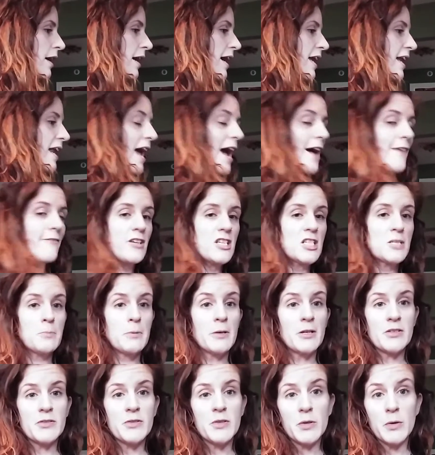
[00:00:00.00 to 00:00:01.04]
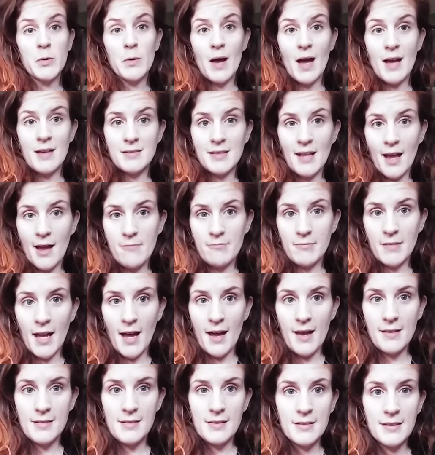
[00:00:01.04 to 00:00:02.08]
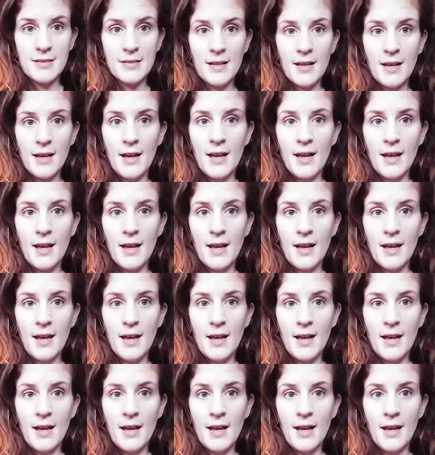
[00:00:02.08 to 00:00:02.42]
An average person who has MGUS,